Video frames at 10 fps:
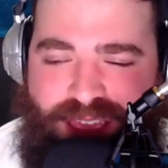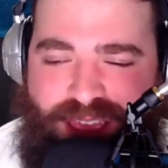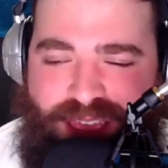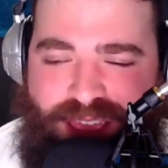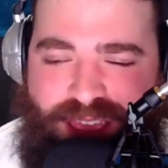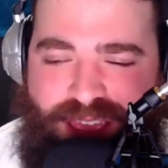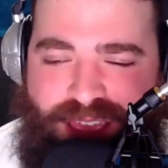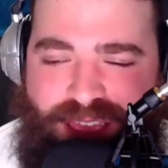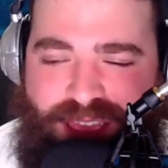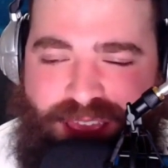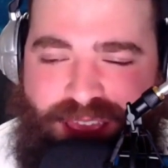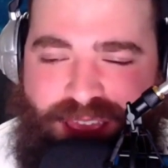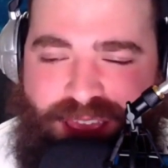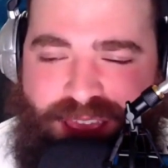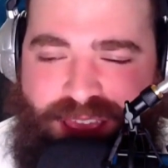James Wiseman
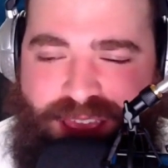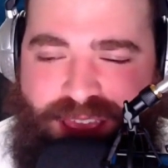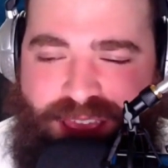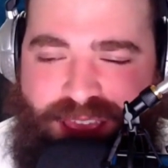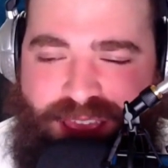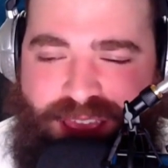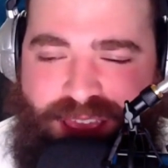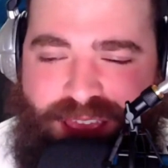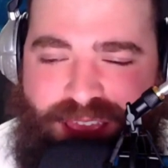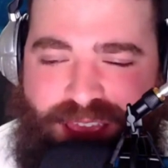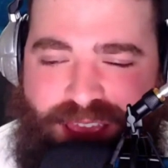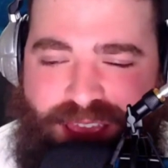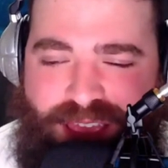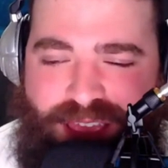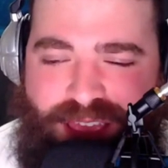is the new favorite,
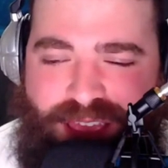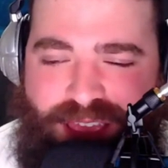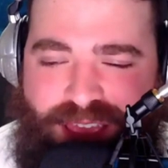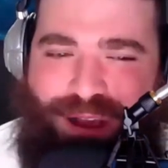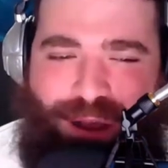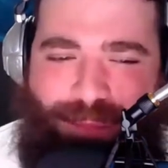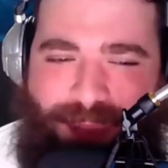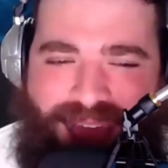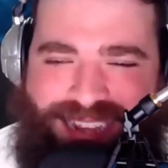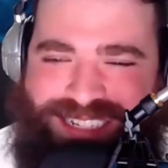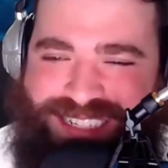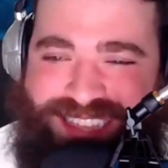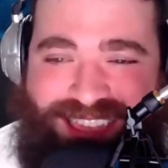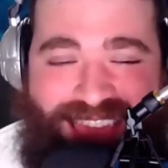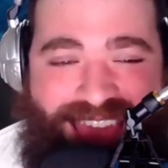and Monty's just
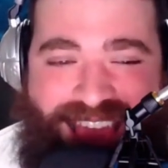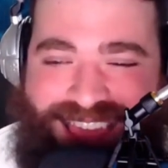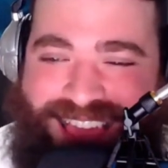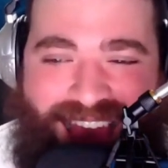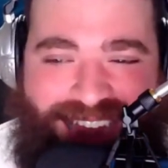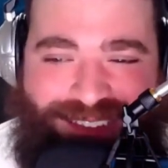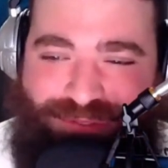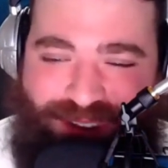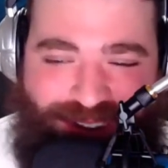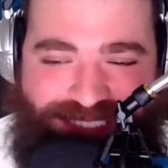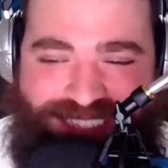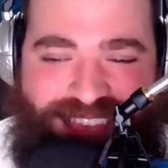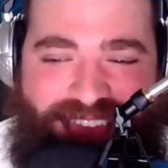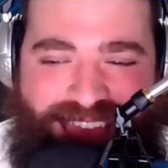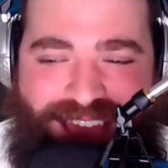like, "Hey, I gotta figure this
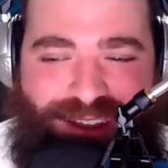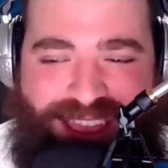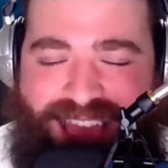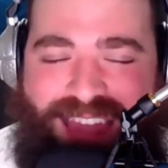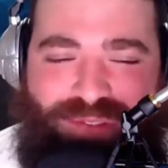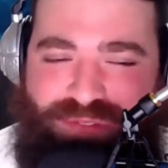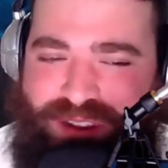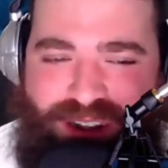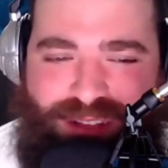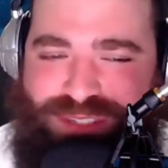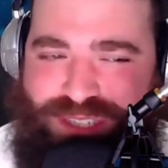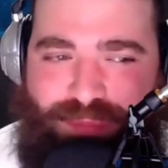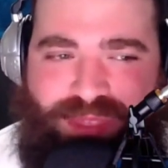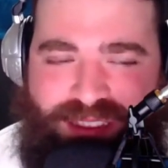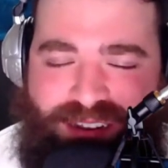guy out. I gotta figure out
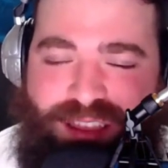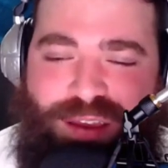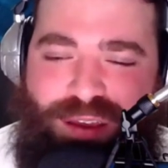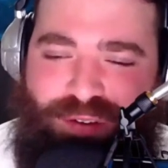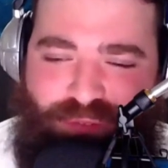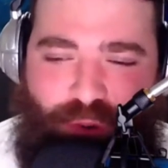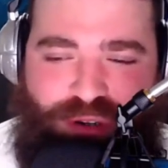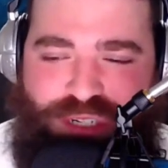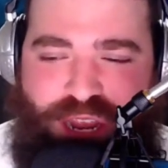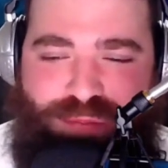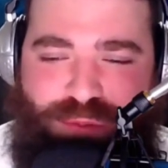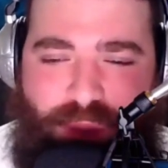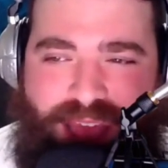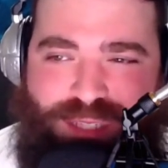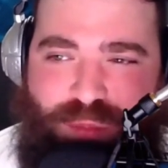something for James
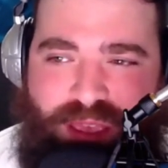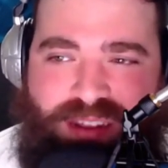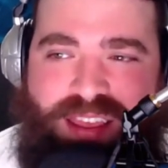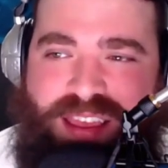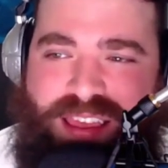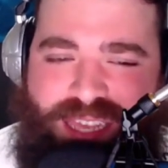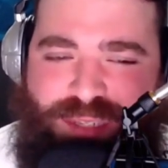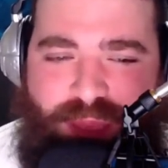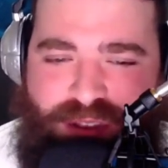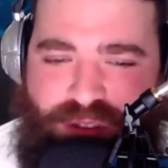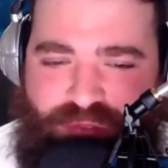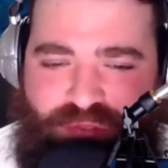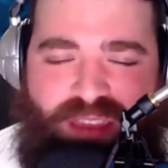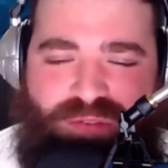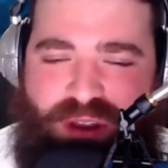Wiseman. He's my new
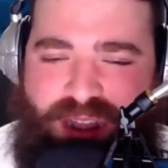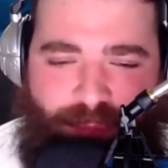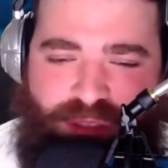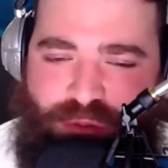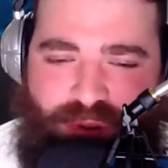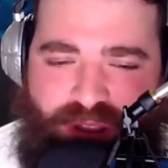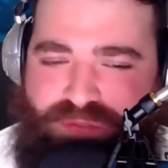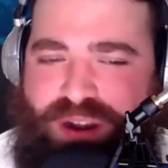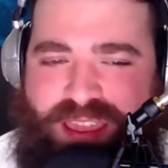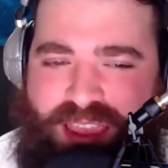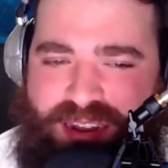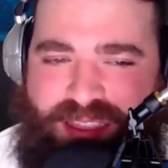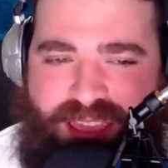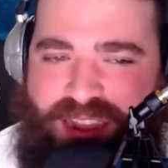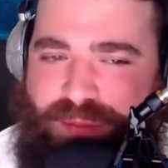favorite. I'm gonna do whatever I can to
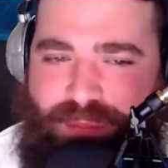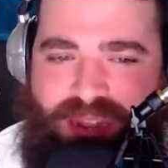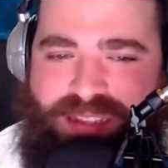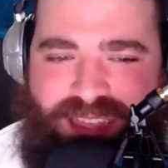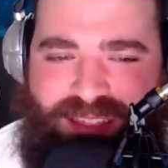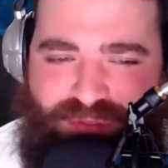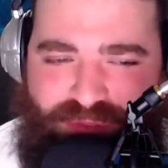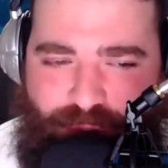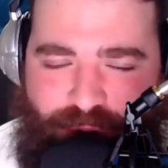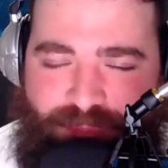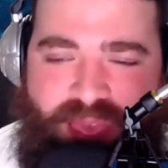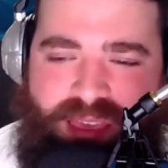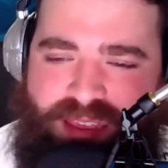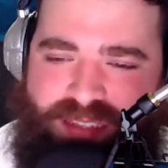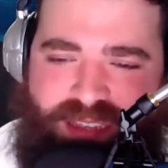get him minutes on the floor."
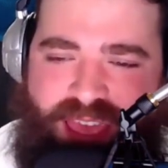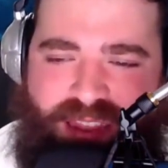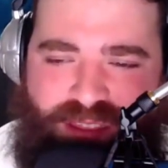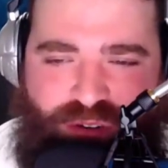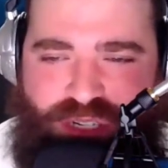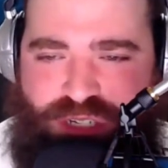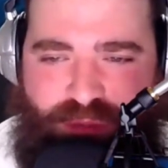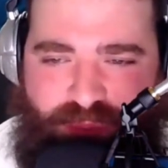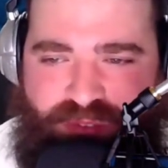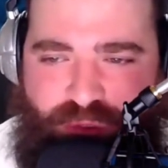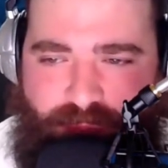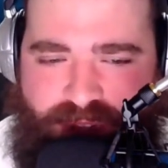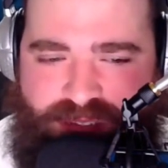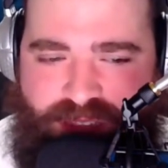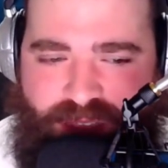Because again, you just heard me a few
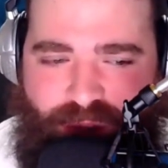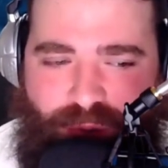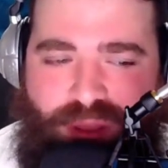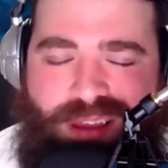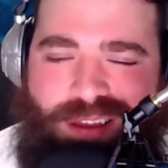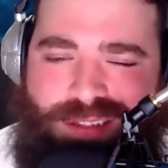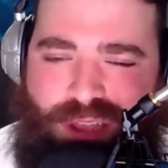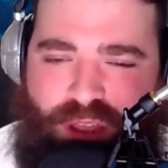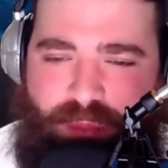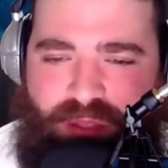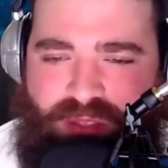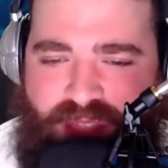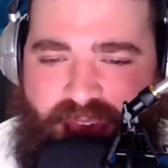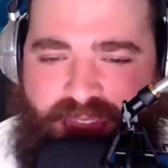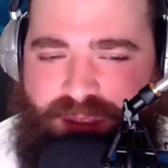minutes ago talk about the
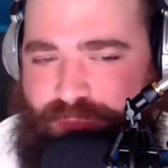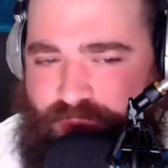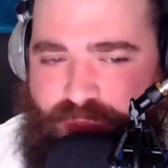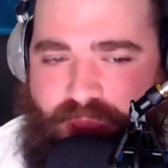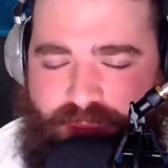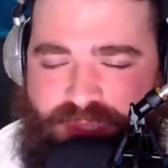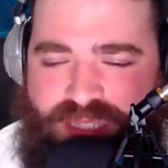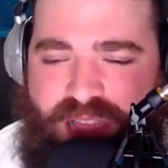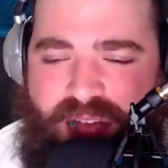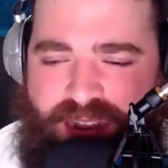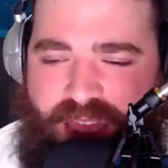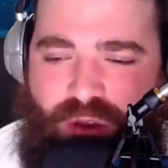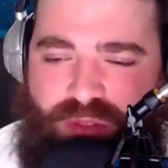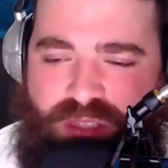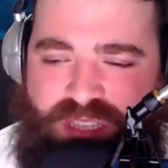lineup with Mike Muscala and
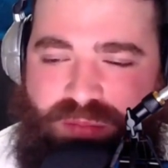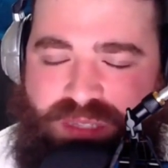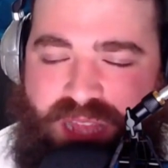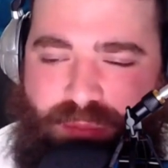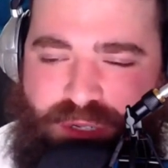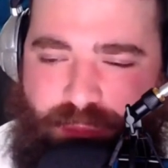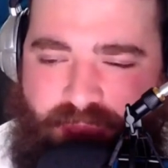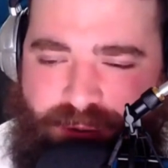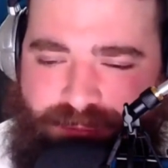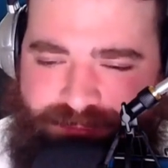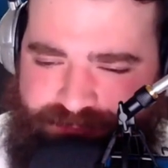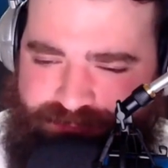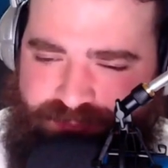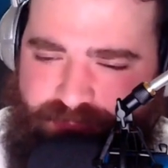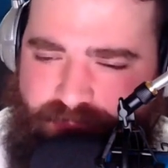how the team's that much better.
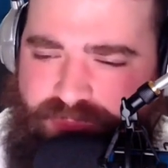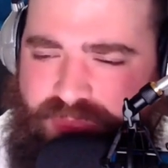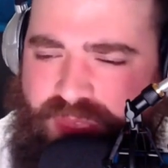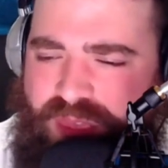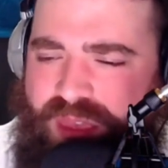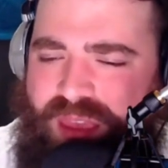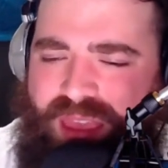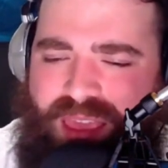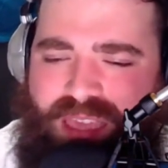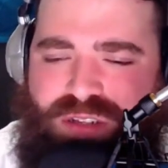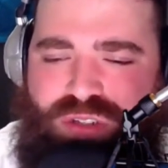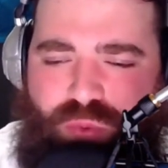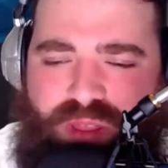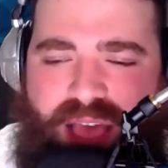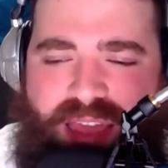He's also
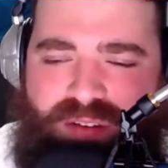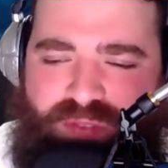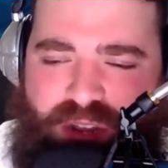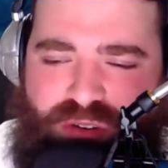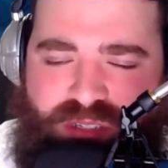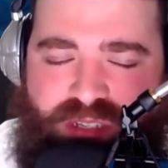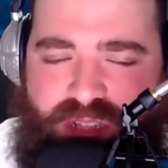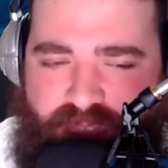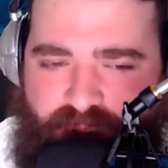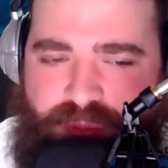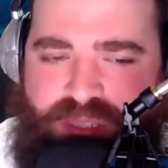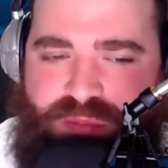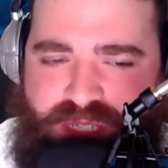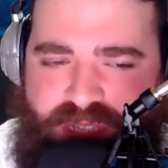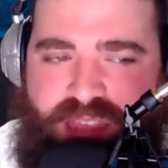relied on veterans to clean up his
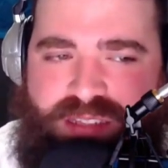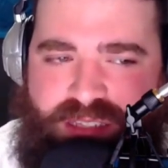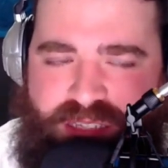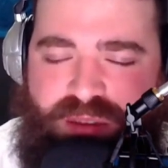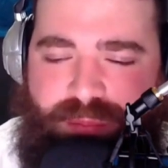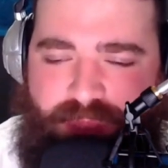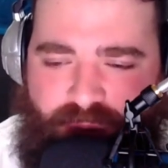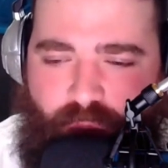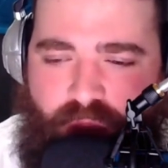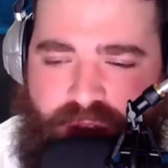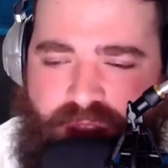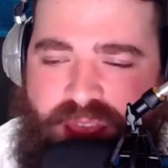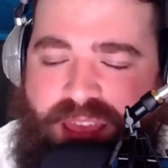mistakes. This is a big one.